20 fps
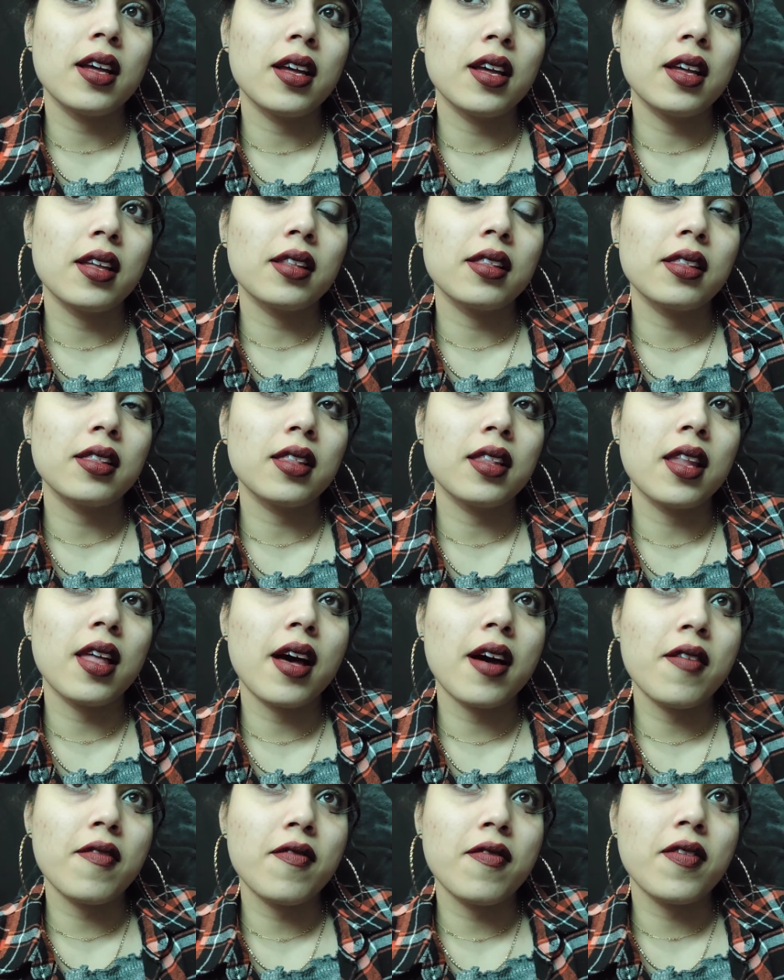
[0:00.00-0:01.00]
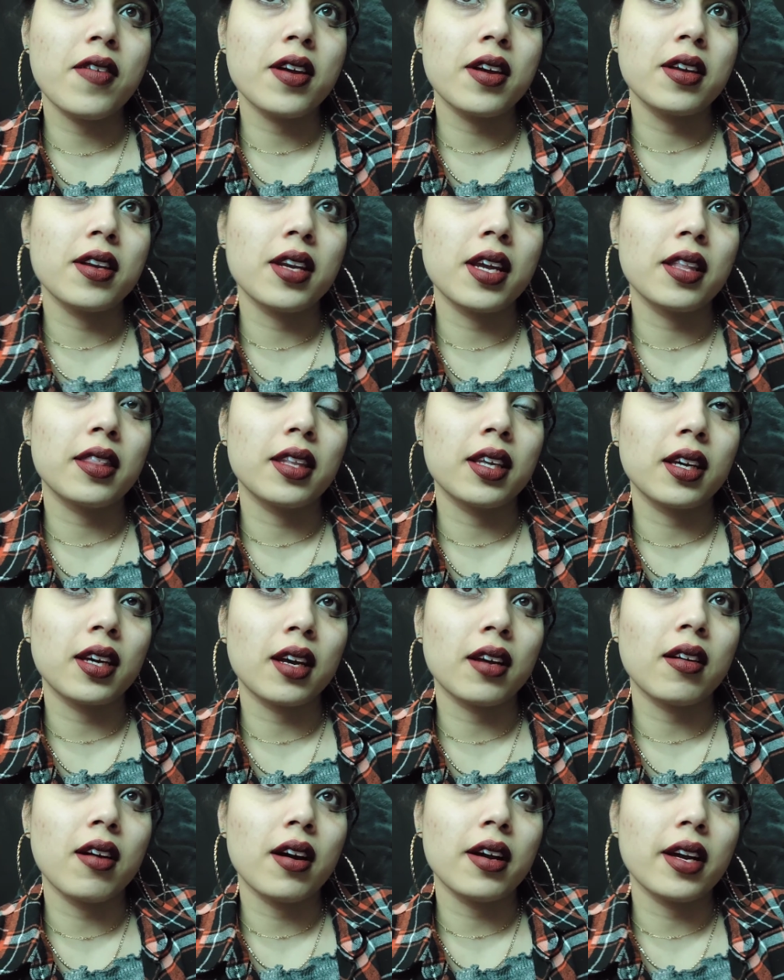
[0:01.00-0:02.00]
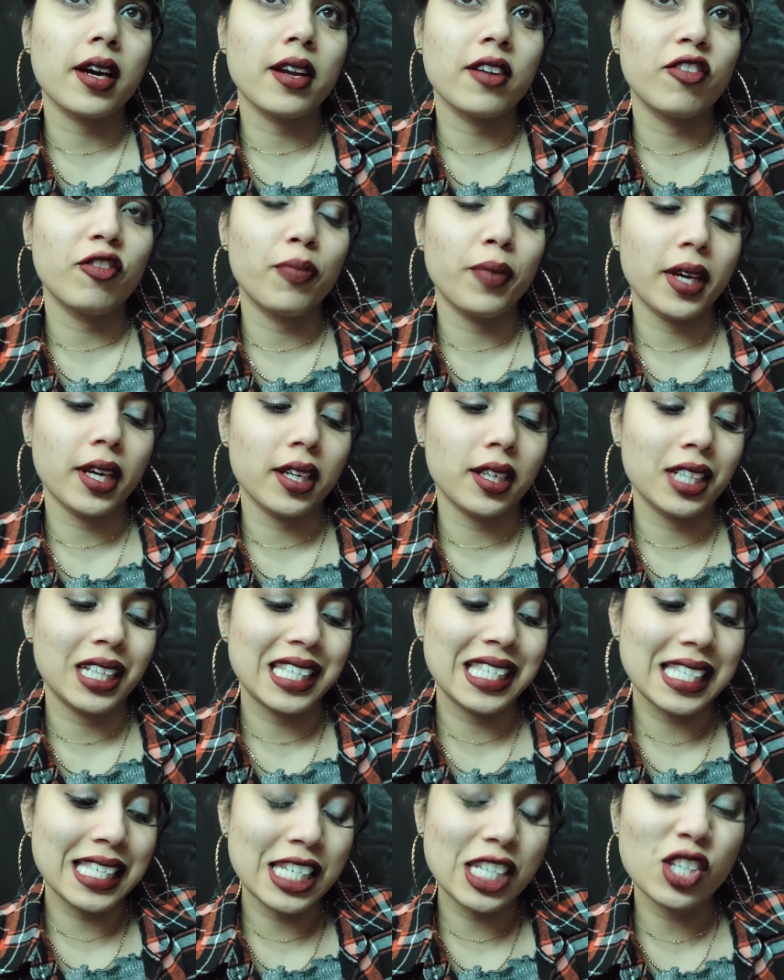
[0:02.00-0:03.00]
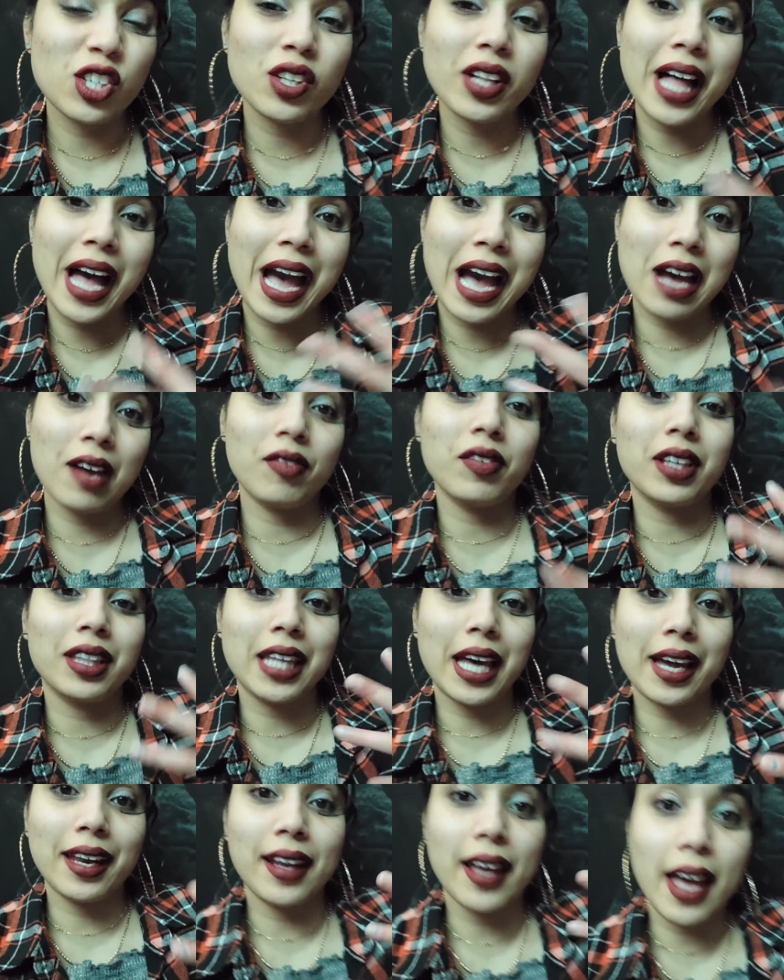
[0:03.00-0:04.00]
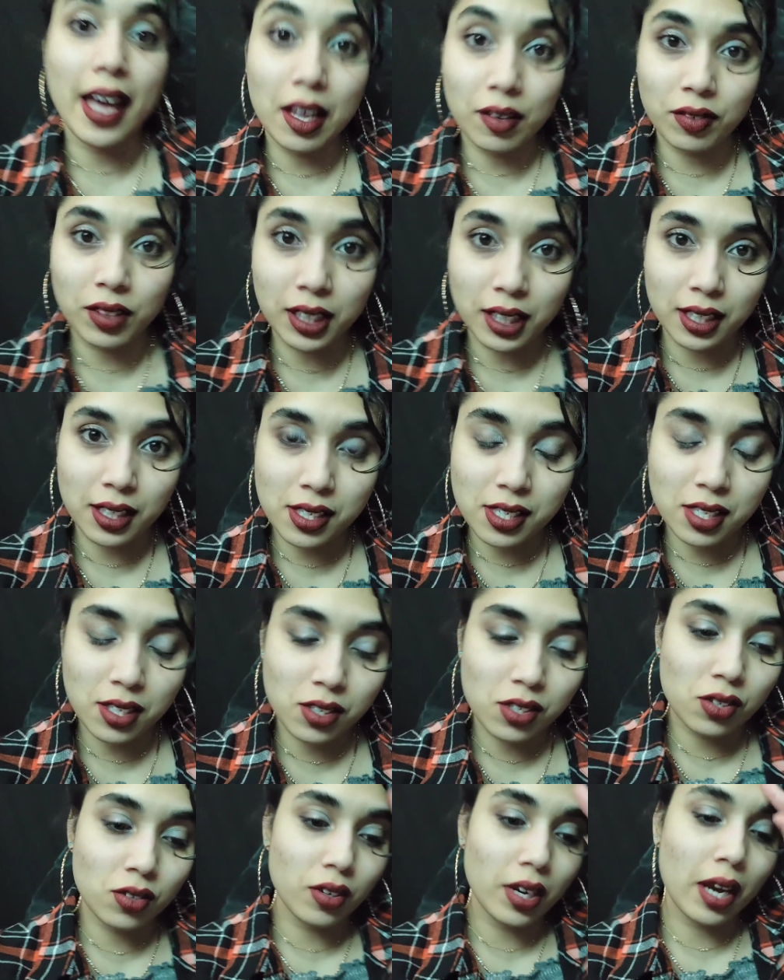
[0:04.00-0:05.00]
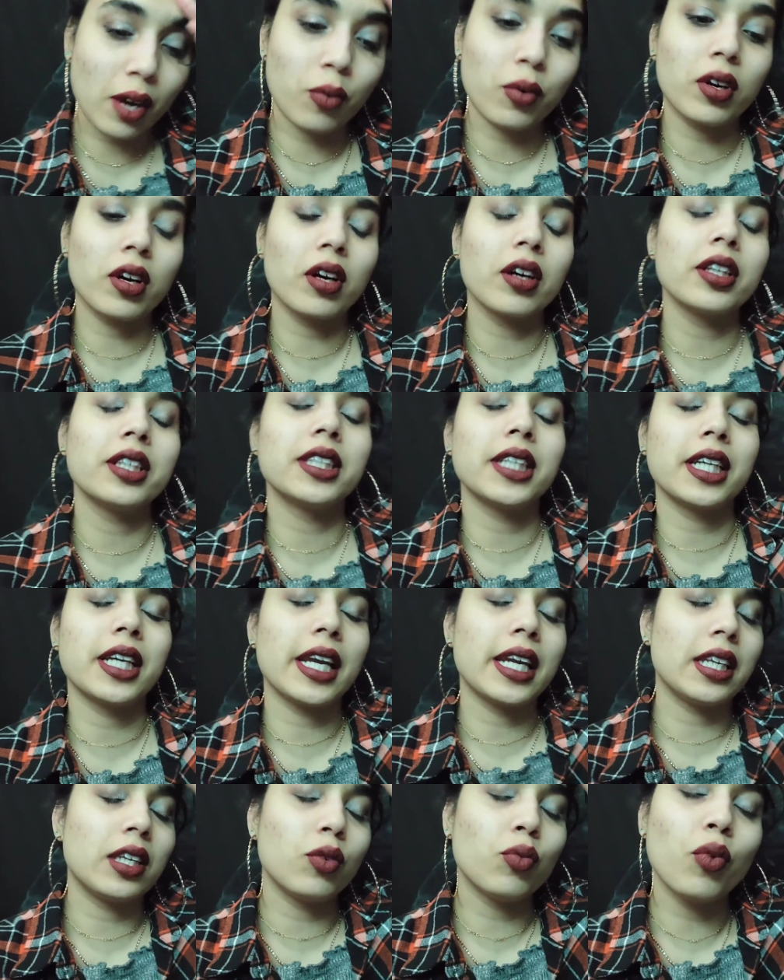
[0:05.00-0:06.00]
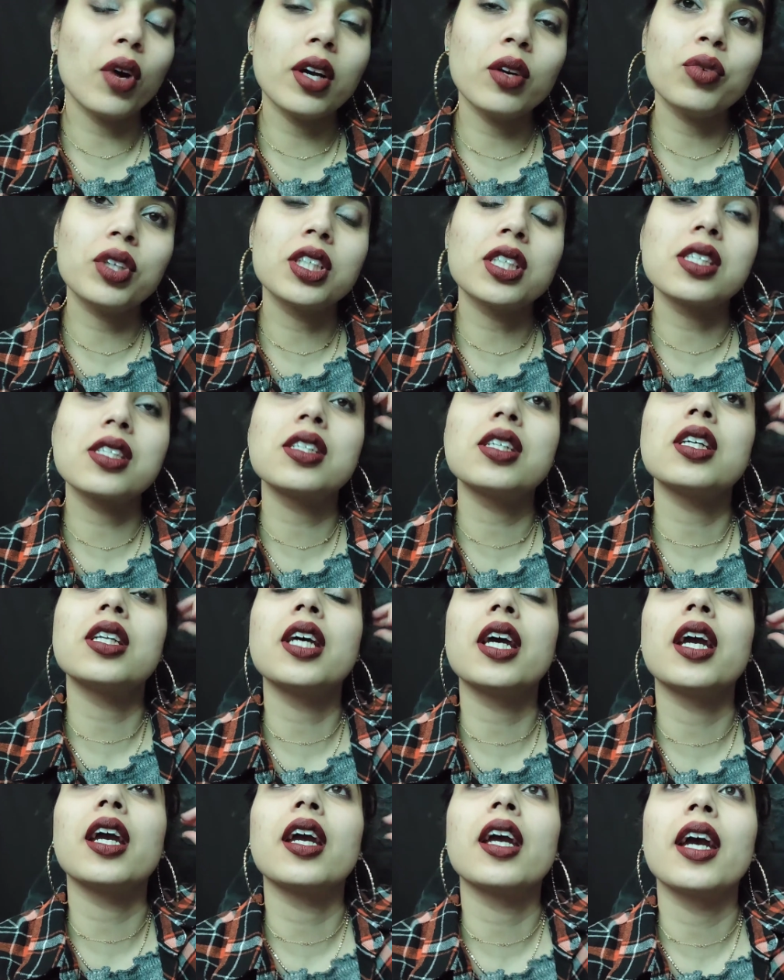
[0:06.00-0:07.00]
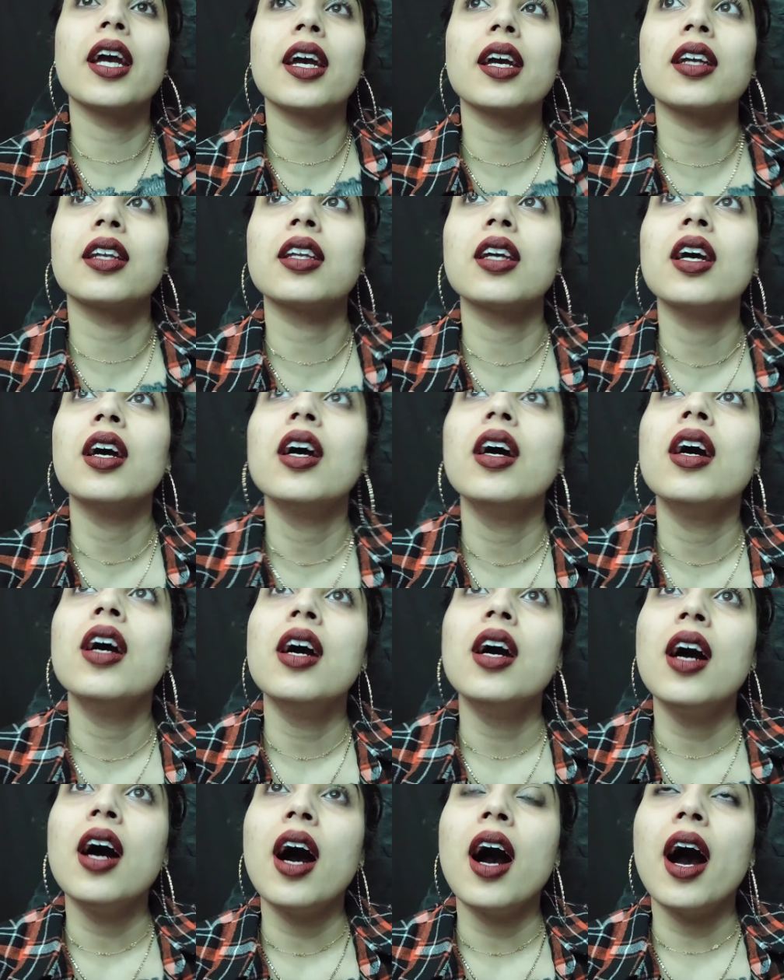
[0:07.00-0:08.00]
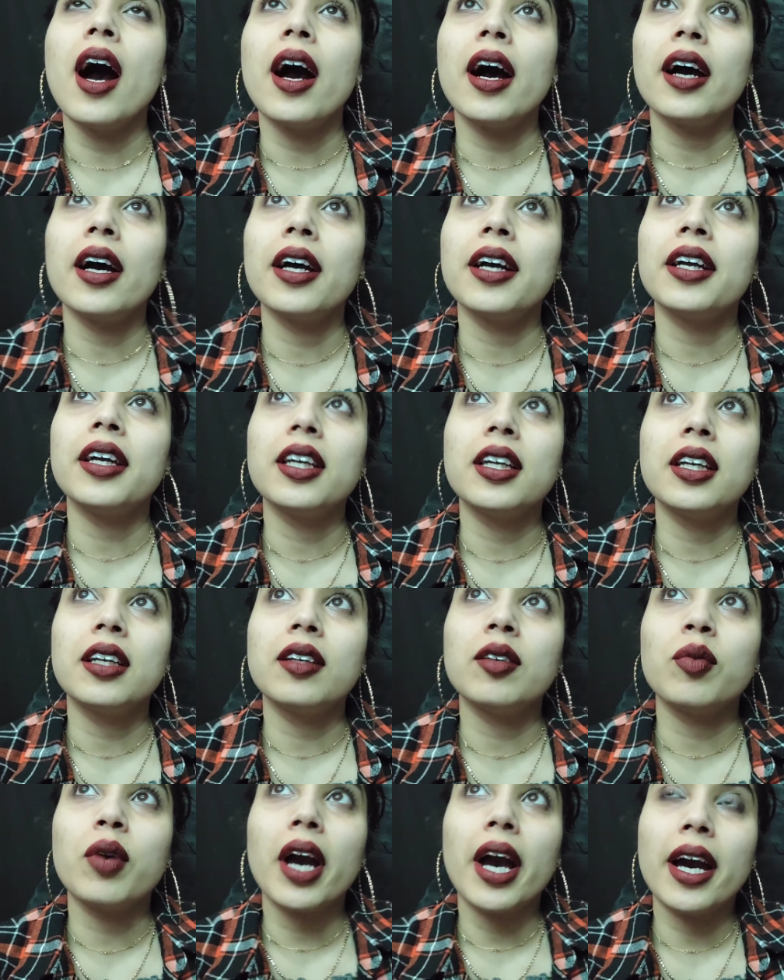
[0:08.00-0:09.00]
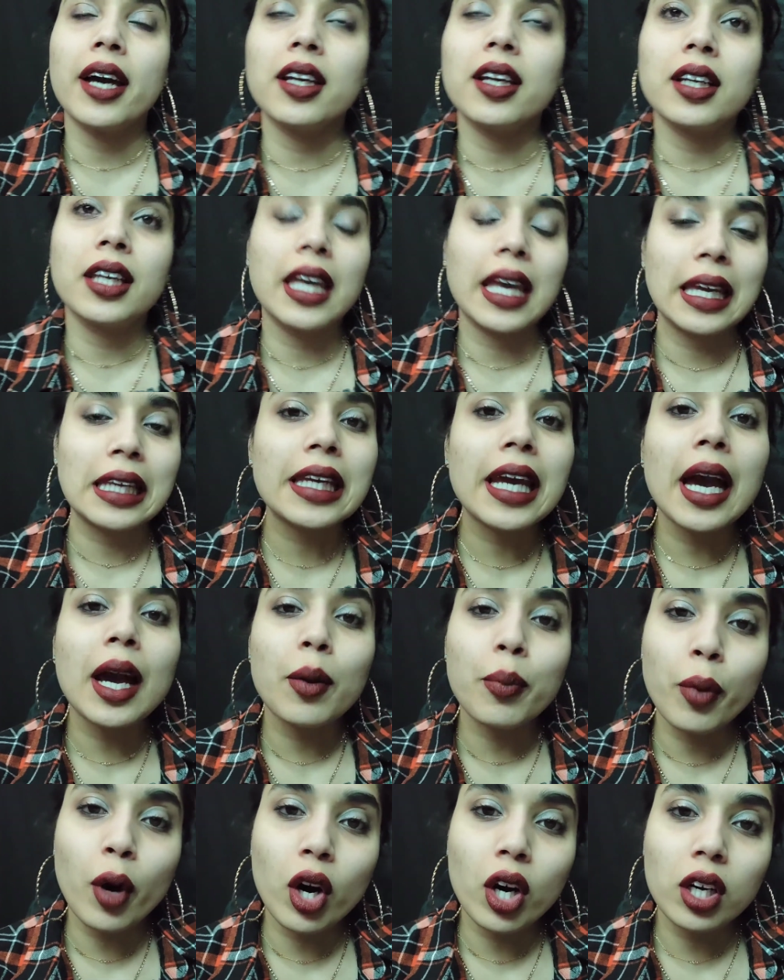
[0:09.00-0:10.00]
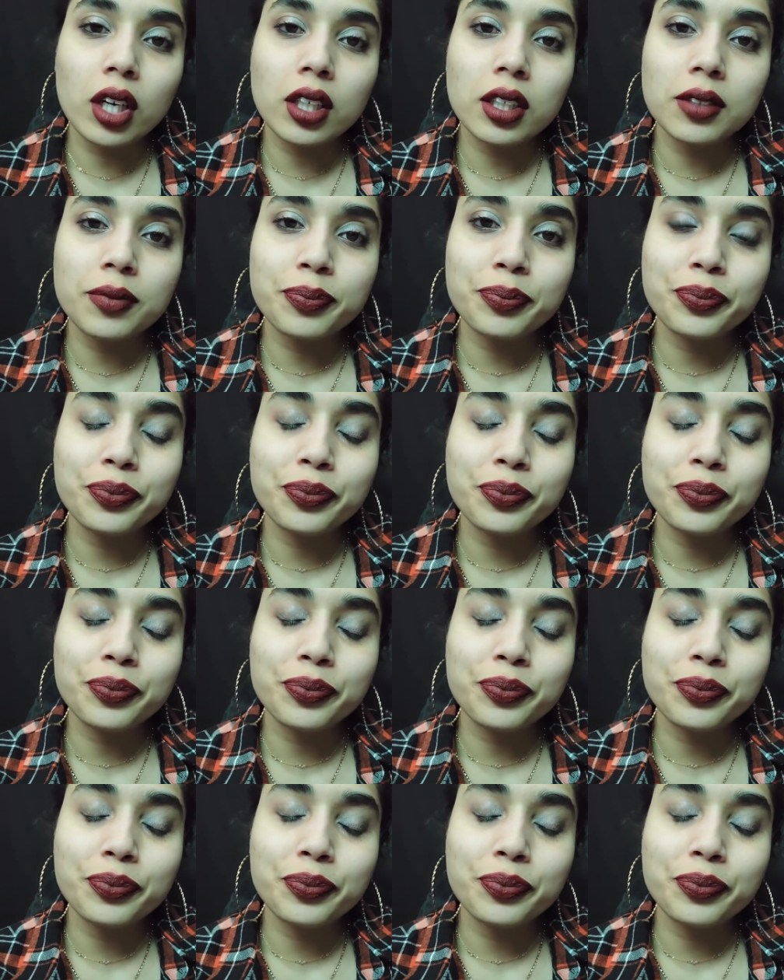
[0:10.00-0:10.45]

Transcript: 11, I think I got out of bed, still having that heaviness. So now we're on day 81, which is today, and I had a Kit Kat bar